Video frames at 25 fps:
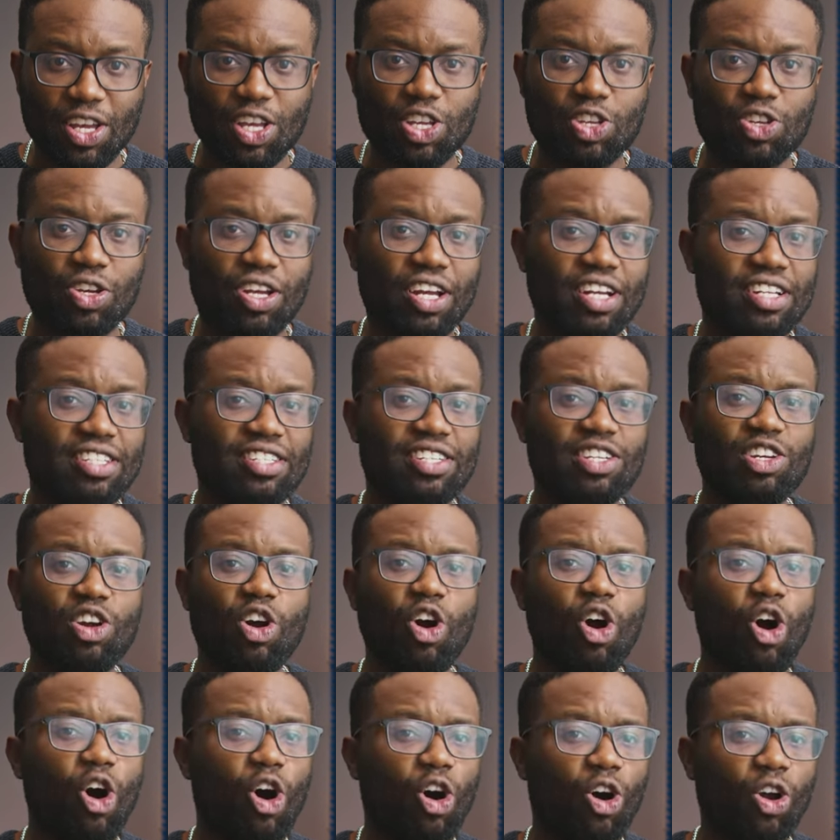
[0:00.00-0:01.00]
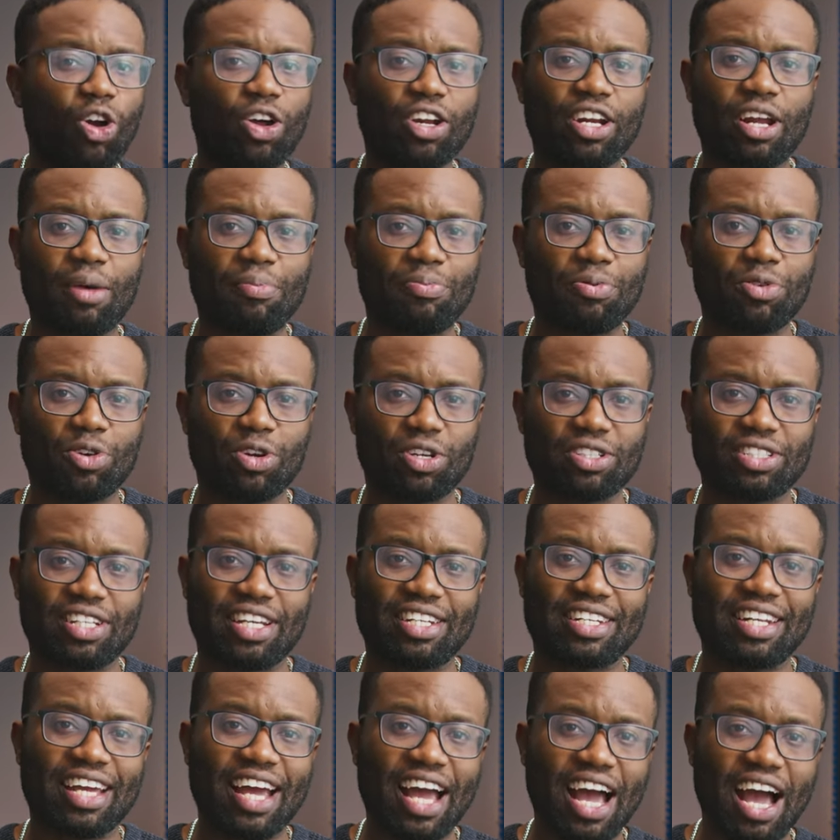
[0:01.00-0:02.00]
You can see all other products
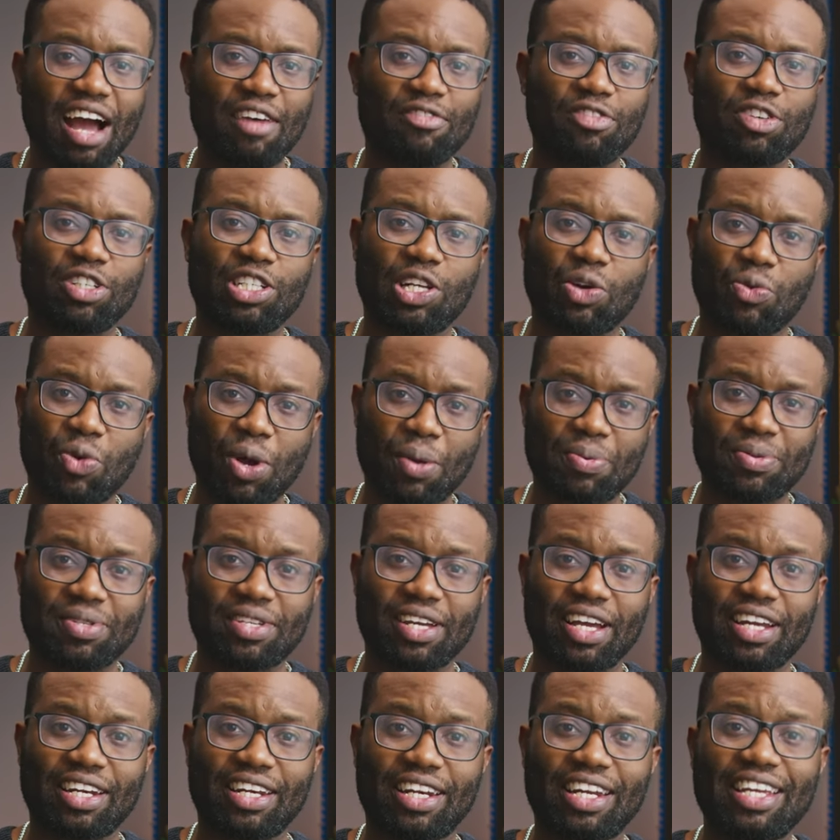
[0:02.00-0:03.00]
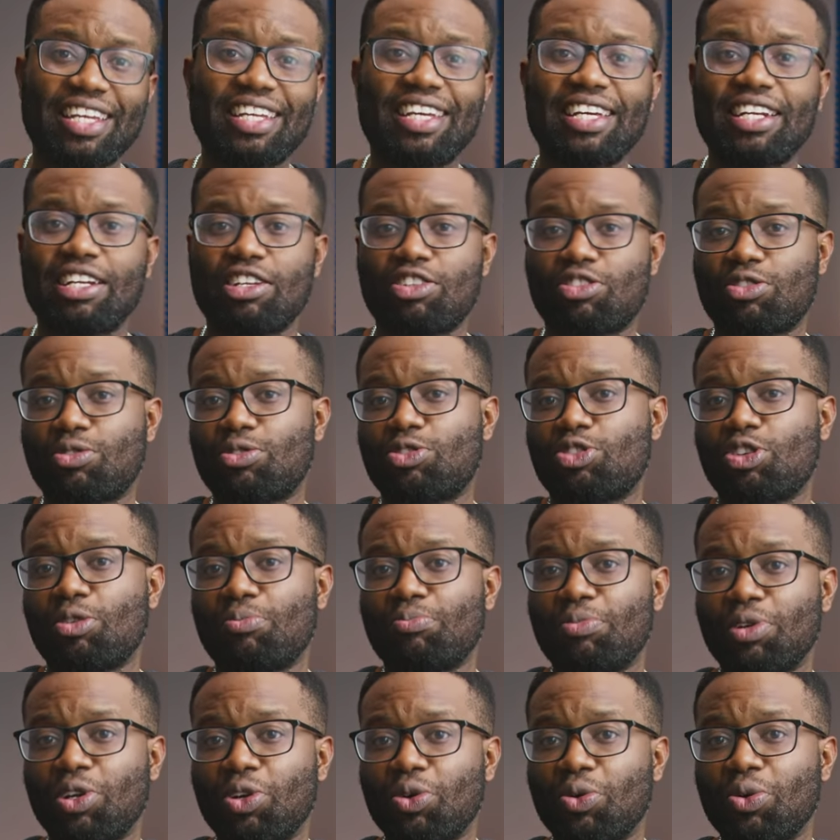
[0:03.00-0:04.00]
that they have on their website, link in the description
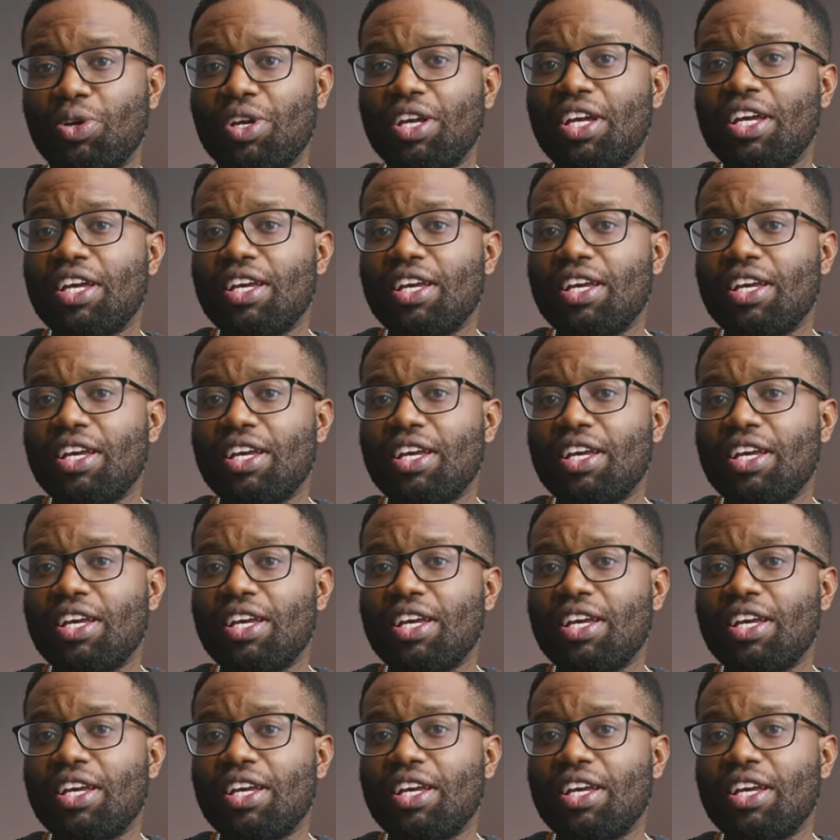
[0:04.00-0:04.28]
below.